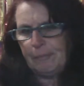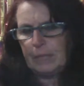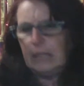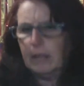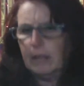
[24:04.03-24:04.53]

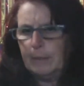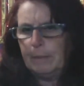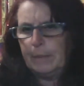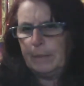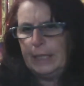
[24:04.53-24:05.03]

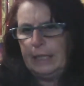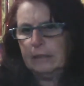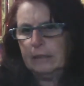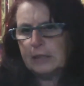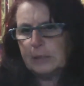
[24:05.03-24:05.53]
Climbing
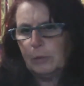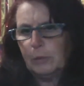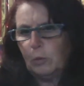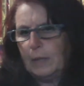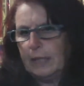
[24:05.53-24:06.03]
bean,
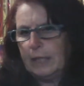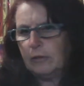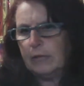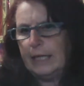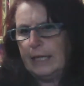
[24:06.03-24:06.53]
small
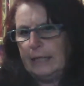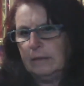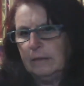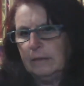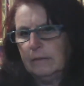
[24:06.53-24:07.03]
white
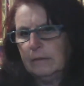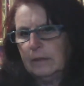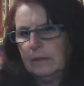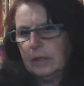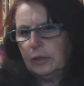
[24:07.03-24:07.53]
grain,
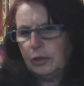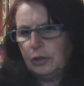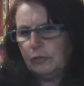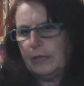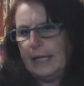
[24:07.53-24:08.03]

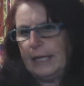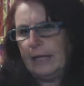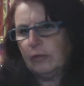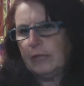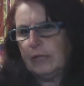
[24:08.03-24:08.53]
straight
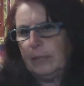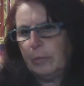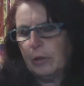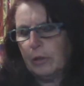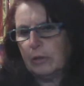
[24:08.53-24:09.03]
and
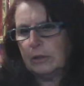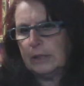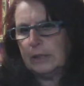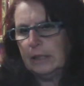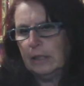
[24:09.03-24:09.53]
green pod,